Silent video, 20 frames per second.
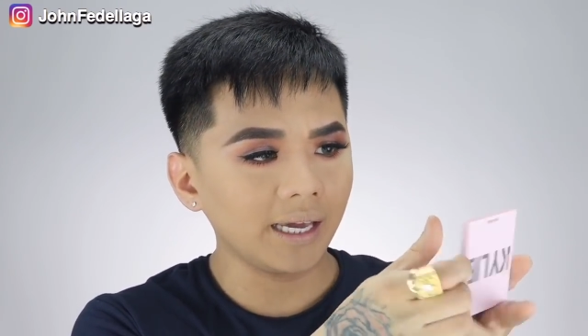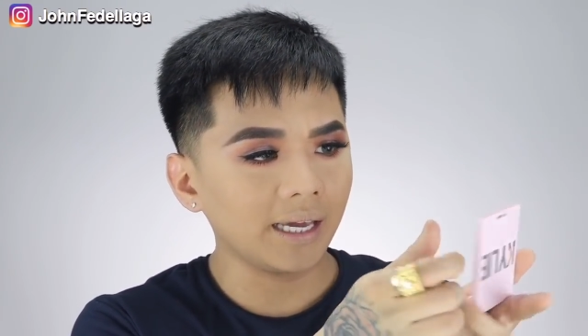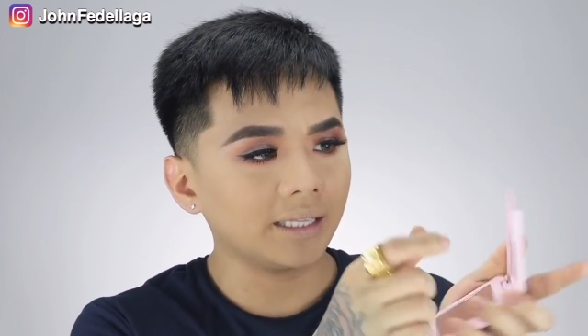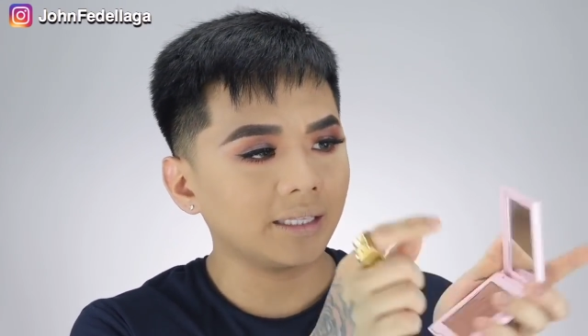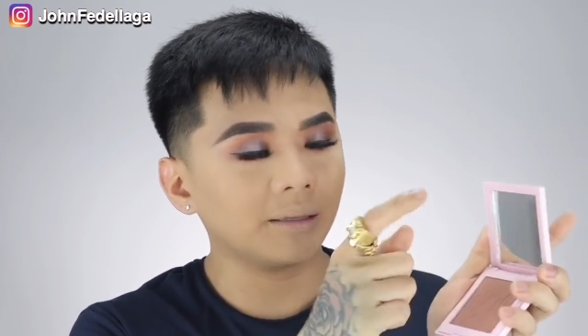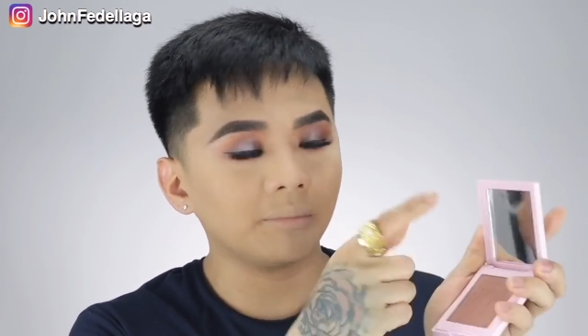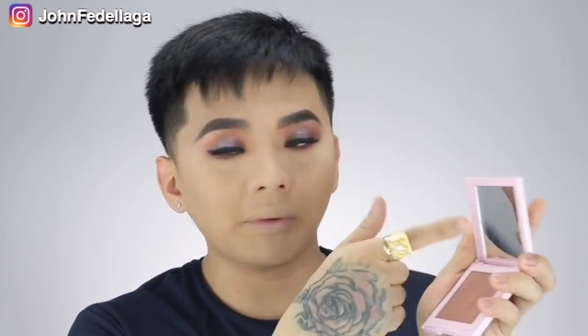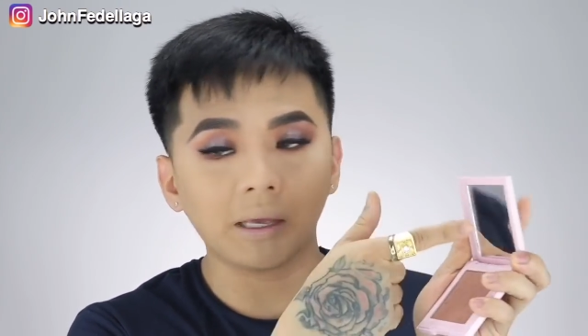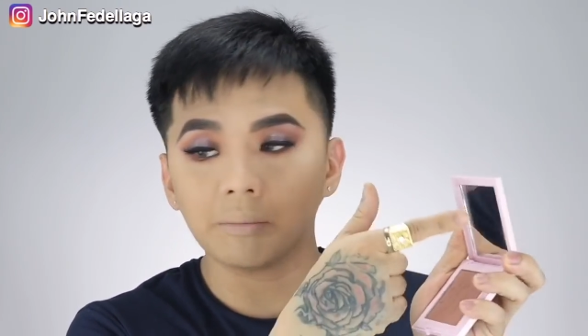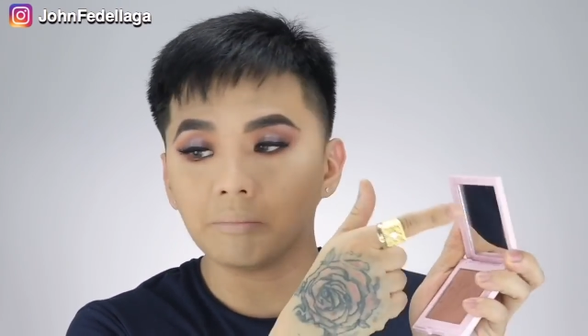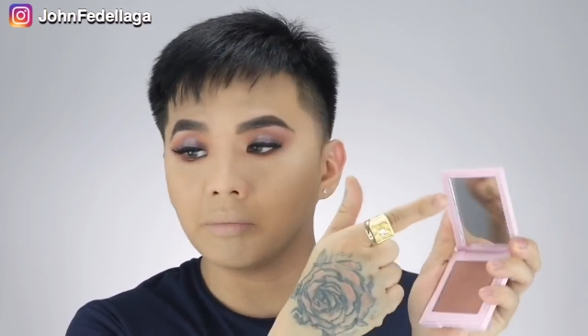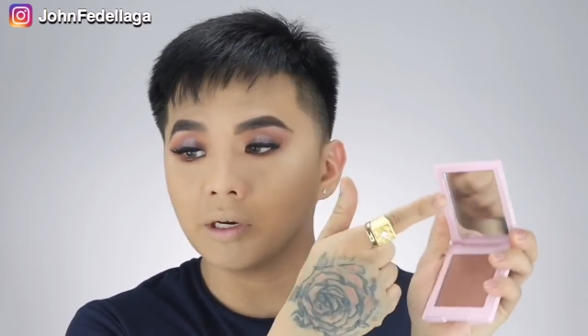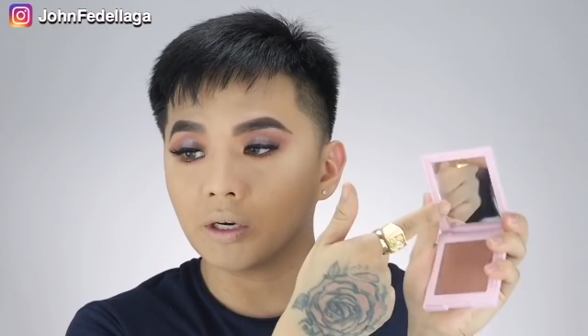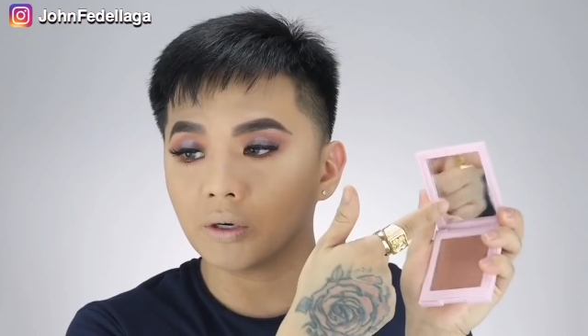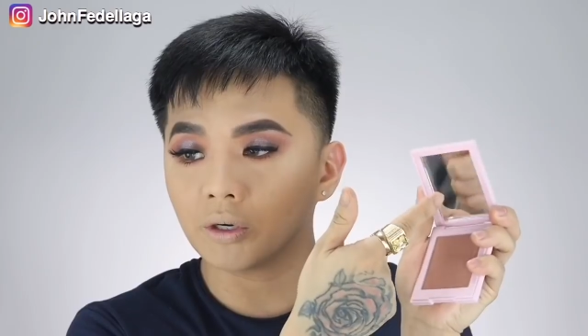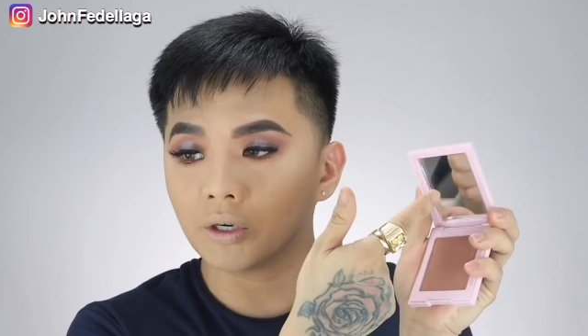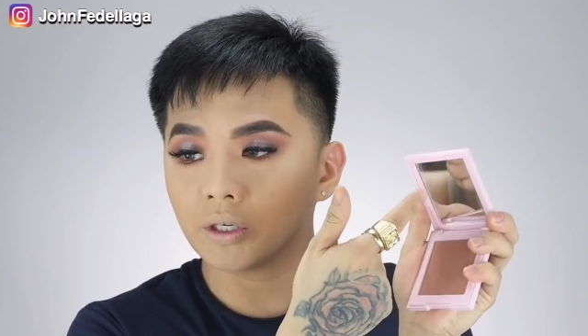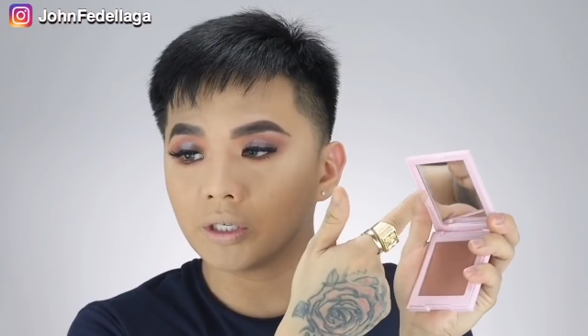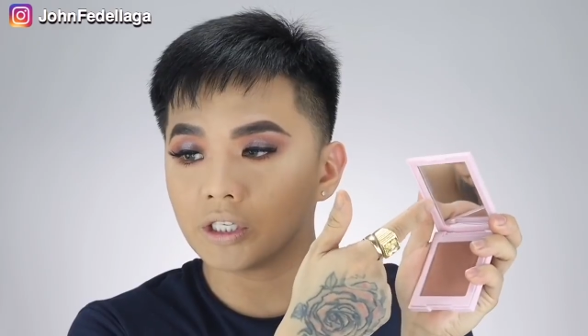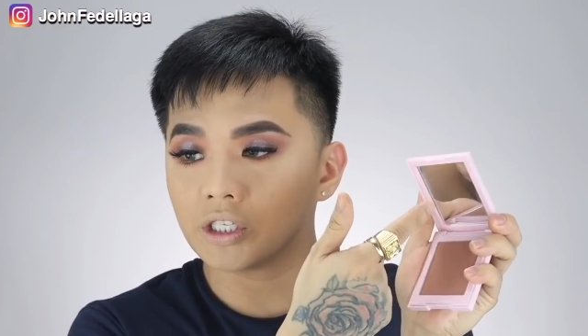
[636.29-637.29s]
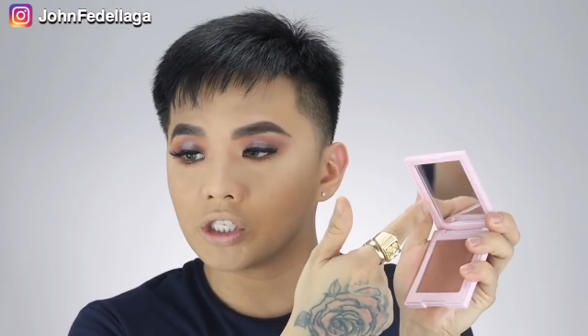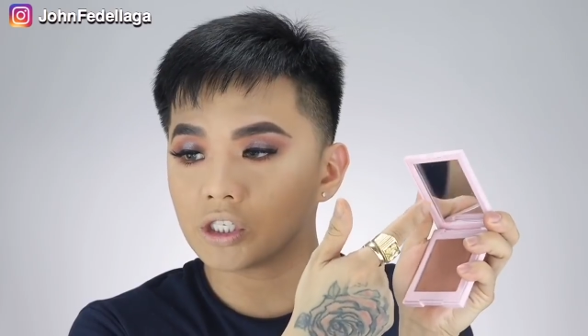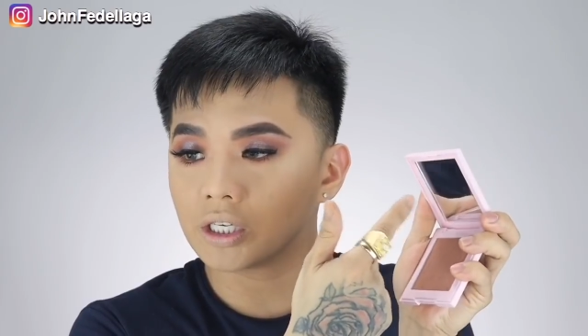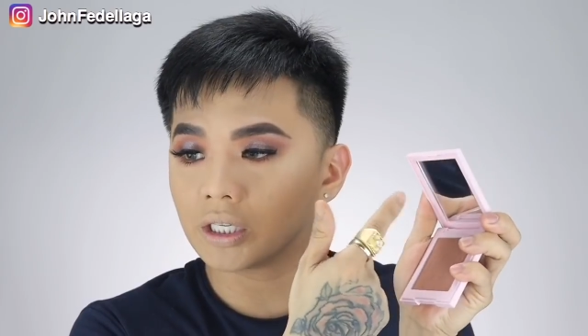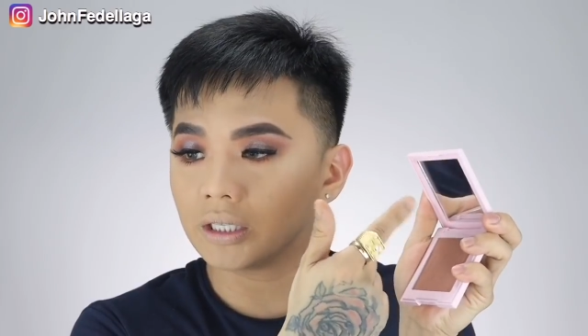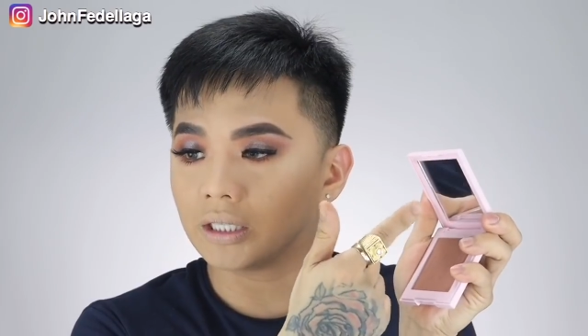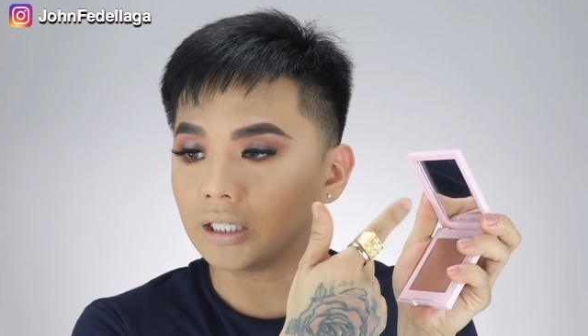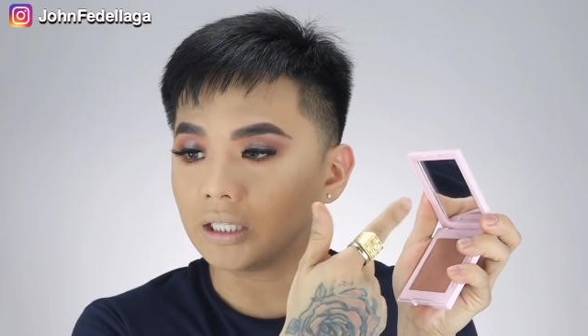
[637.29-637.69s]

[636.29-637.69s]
And then may mirror din siya